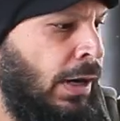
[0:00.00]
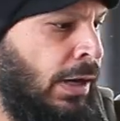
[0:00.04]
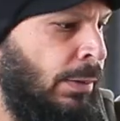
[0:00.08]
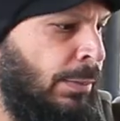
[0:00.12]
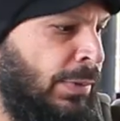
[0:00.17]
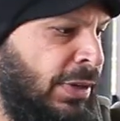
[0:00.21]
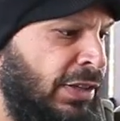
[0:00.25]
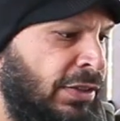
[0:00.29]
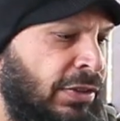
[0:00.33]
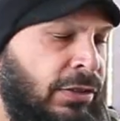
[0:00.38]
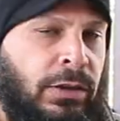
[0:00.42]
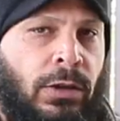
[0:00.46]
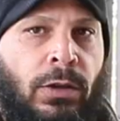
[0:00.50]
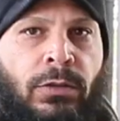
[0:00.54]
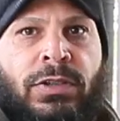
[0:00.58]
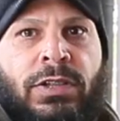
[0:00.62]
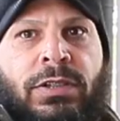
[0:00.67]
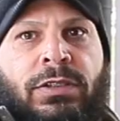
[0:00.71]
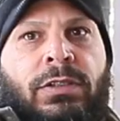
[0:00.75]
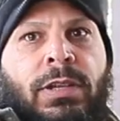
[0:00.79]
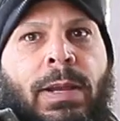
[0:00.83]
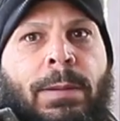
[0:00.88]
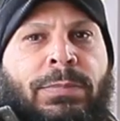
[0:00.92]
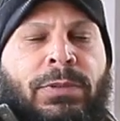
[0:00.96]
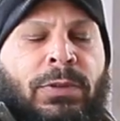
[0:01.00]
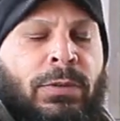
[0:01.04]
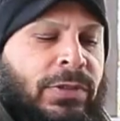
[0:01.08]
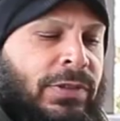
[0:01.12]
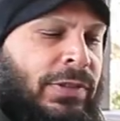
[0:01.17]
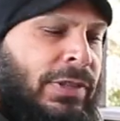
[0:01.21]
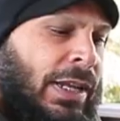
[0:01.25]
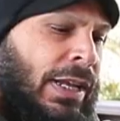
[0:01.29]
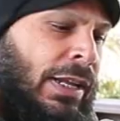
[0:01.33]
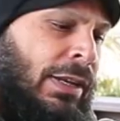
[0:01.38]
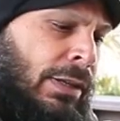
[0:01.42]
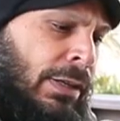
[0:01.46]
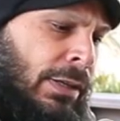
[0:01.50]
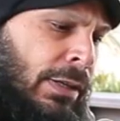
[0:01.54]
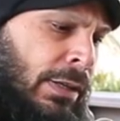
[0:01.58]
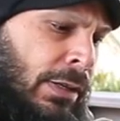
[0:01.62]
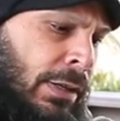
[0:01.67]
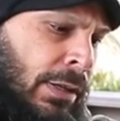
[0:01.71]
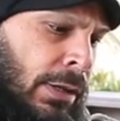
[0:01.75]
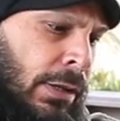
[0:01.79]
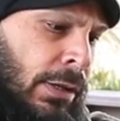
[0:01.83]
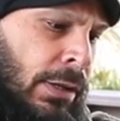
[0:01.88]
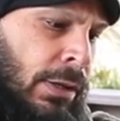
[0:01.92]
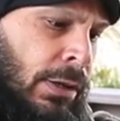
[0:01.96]
right, let me just close this up so it's not
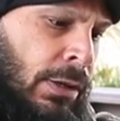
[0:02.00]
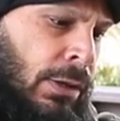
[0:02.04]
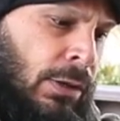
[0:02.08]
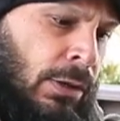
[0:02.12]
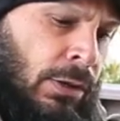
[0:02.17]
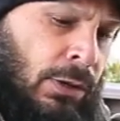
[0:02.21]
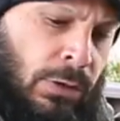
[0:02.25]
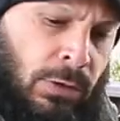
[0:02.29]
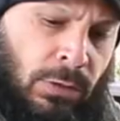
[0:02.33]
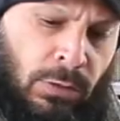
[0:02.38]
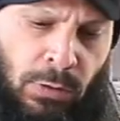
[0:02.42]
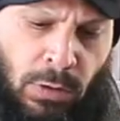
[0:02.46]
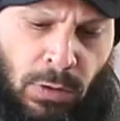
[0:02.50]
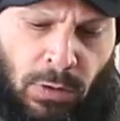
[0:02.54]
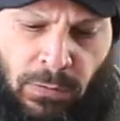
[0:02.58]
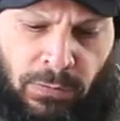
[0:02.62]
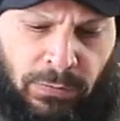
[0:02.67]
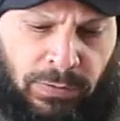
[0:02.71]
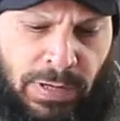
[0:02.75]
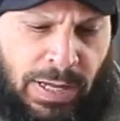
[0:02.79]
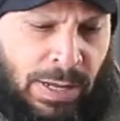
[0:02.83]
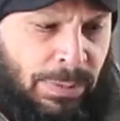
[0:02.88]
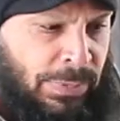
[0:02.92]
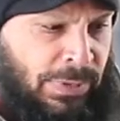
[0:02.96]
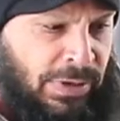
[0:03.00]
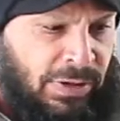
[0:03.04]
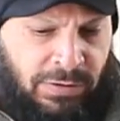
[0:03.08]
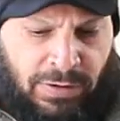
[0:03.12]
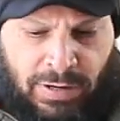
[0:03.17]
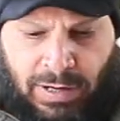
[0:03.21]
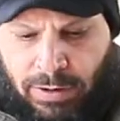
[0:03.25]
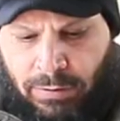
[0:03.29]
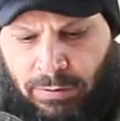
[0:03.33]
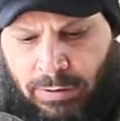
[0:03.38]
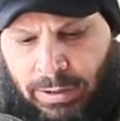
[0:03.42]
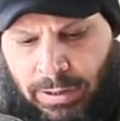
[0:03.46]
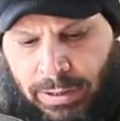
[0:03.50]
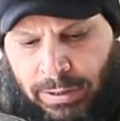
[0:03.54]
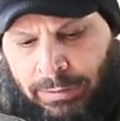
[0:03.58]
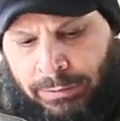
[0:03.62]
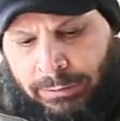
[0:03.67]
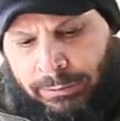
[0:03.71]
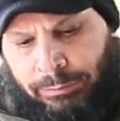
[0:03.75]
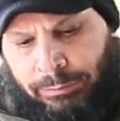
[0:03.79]
all flopping around, okay?